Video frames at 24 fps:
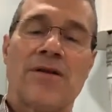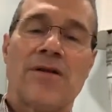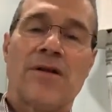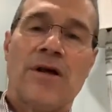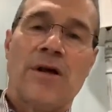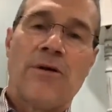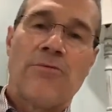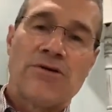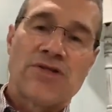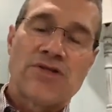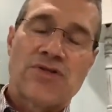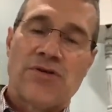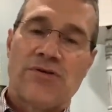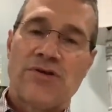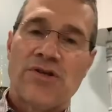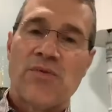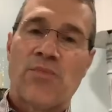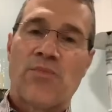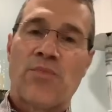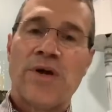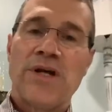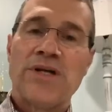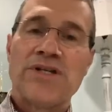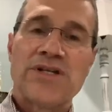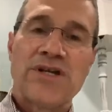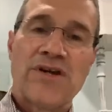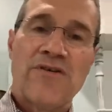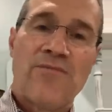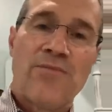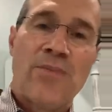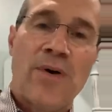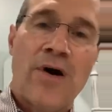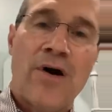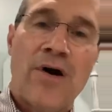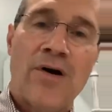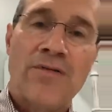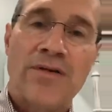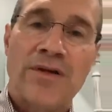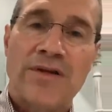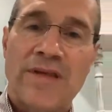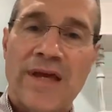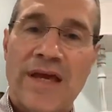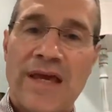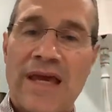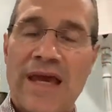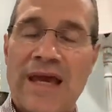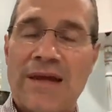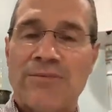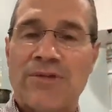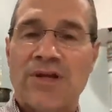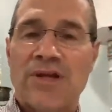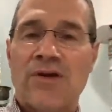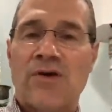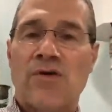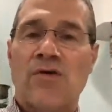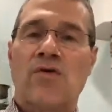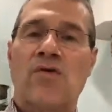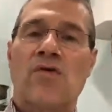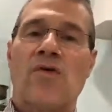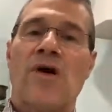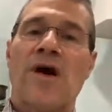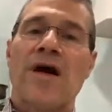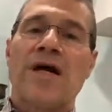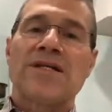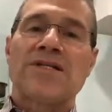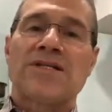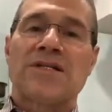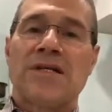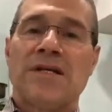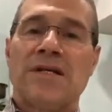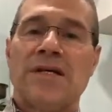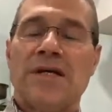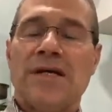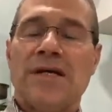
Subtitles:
It was through the preaching of Paul that they came to know Christ